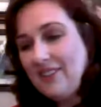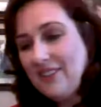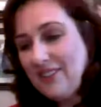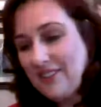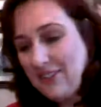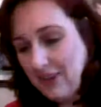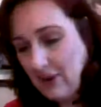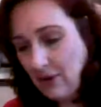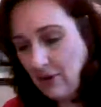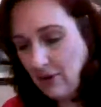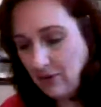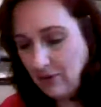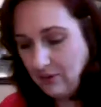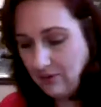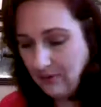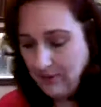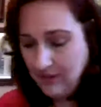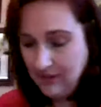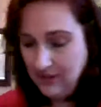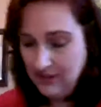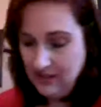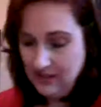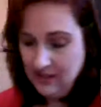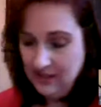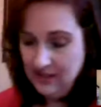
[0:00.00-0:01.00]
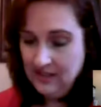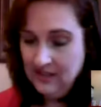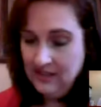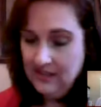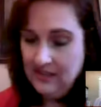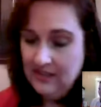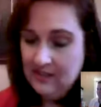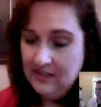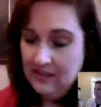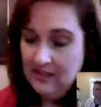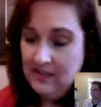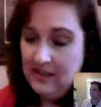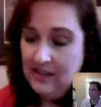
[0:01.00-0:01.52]
So
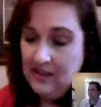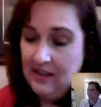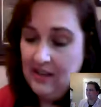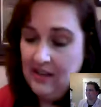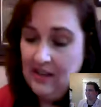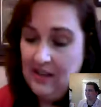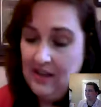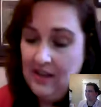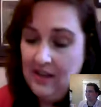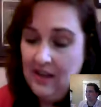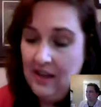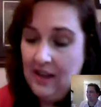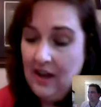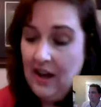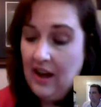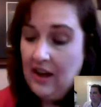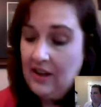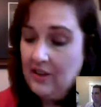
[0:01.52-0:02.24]
I